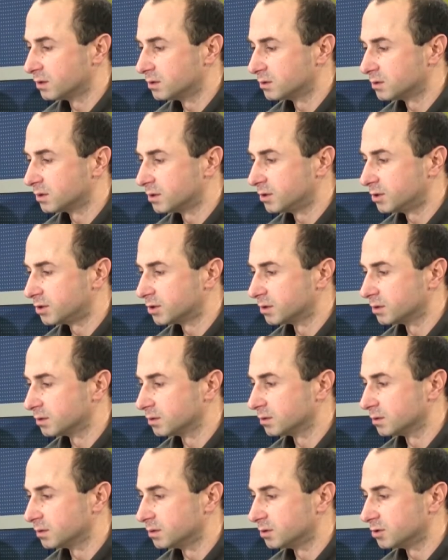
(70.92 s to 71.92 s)

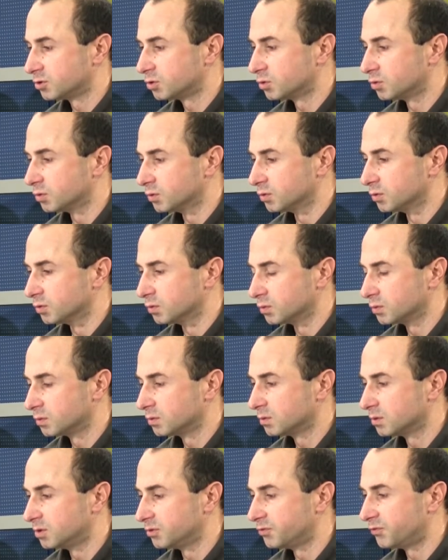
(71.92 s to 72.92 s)
organization is to
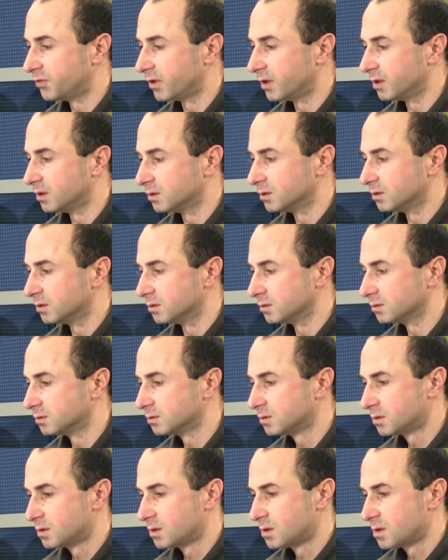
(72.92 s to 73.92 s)
defend
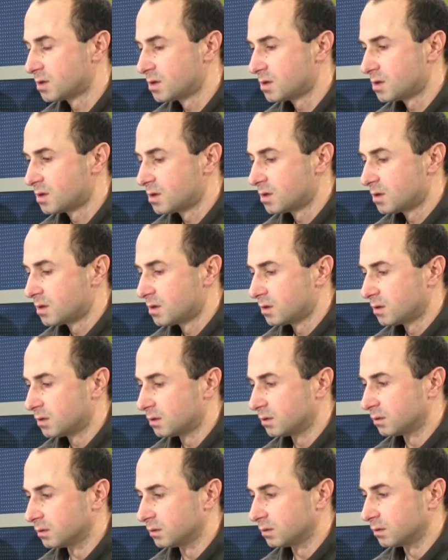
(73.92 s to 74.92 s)

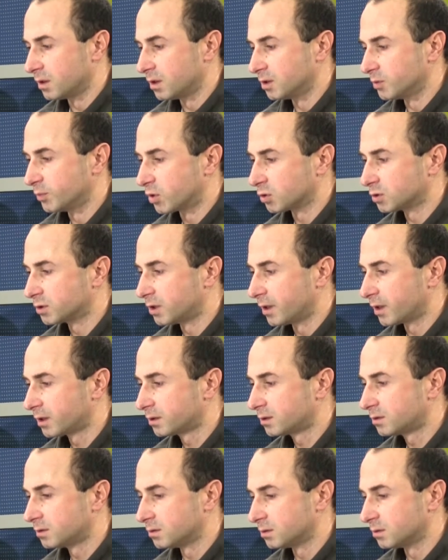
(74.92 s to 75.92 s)
and
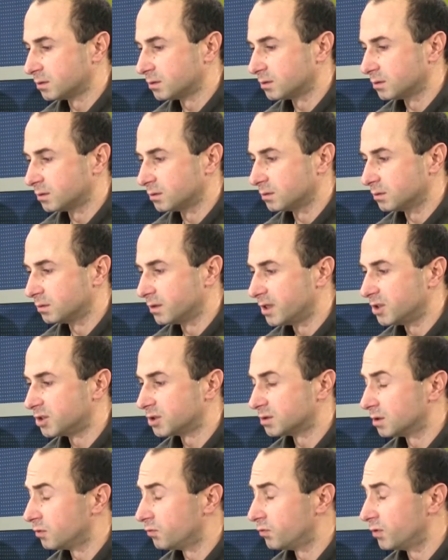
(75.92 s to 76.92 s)
protect
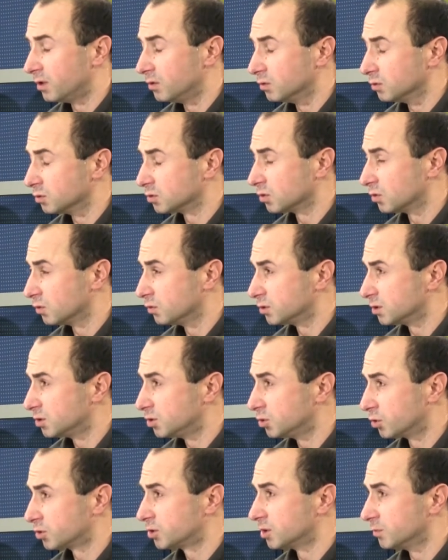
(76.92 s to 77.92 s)
national values of
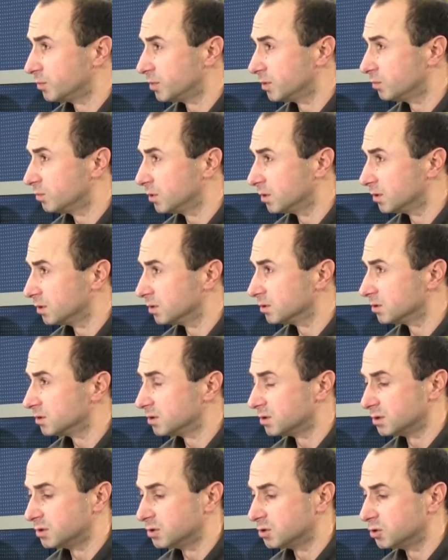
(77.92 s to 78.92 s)
the Georgian people and
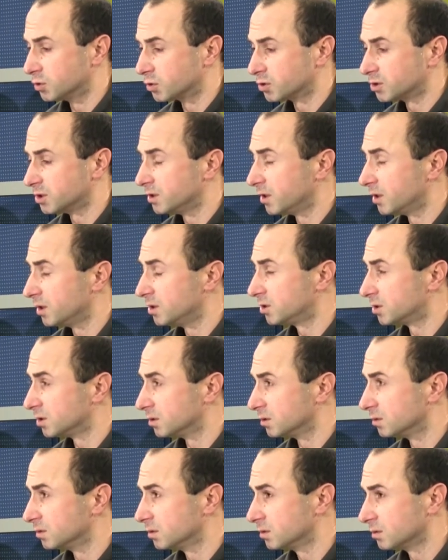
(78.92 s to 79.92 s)
the Georgian
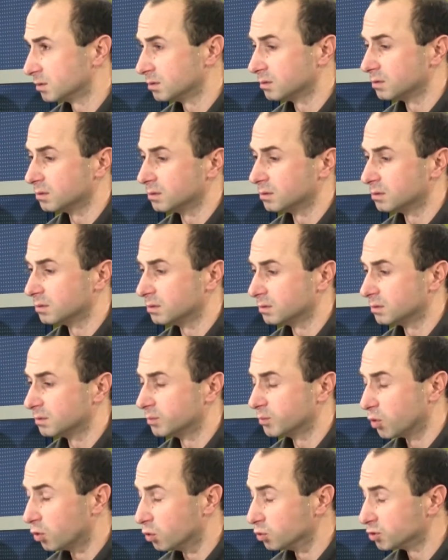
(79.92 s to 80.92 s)
nation,
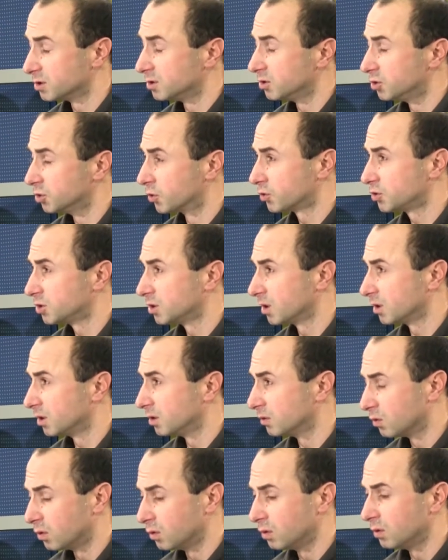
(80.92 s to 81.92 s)
both in Georgia
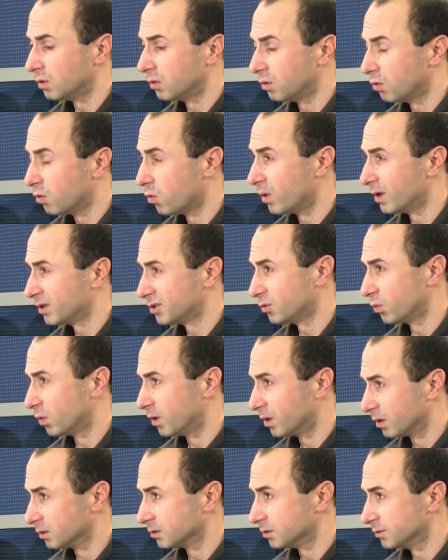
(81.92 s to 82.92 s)
and all over the
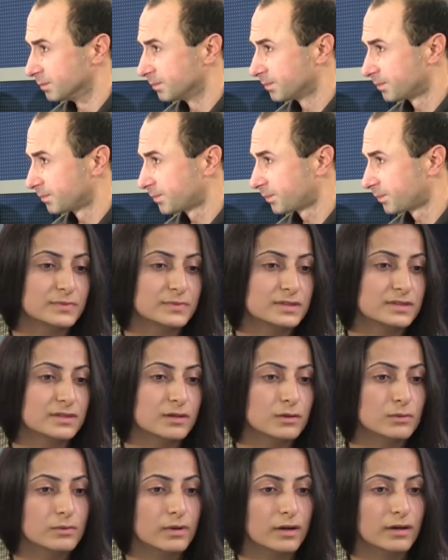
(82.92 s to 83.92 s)
world.
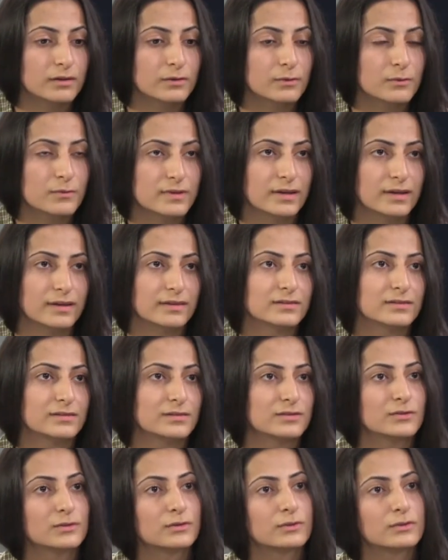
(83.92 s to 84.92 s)
So I know
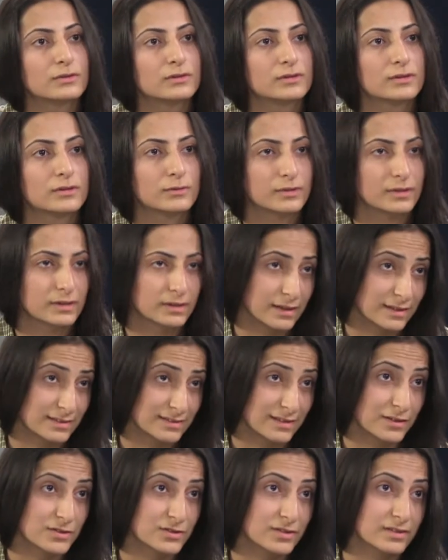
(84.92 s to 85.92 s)
that your
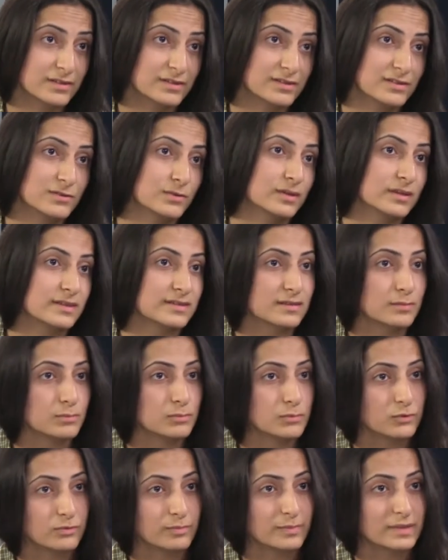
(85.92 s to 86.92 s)
organization is doing
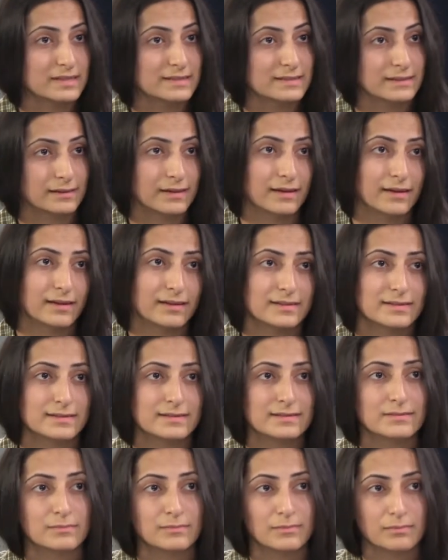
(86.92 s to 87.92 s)
some movements
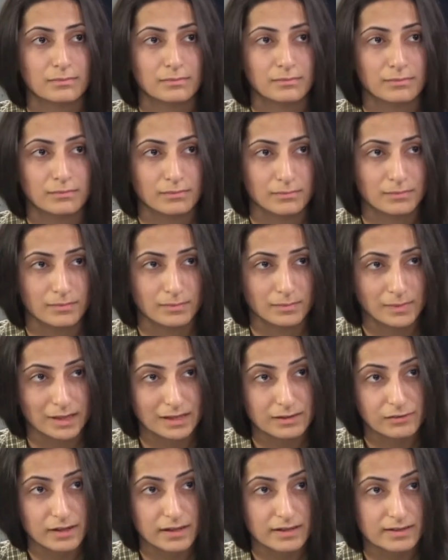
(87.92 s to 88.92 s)
against
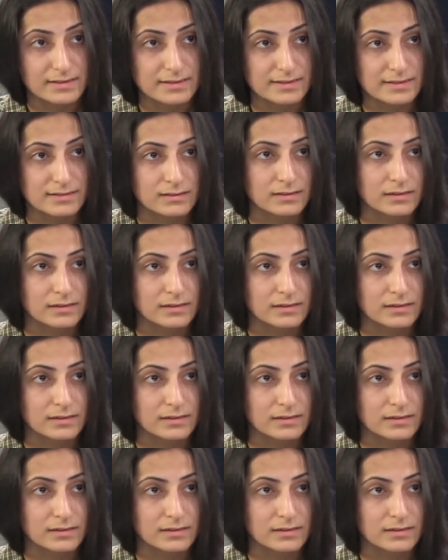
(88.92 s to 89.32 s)
migrants.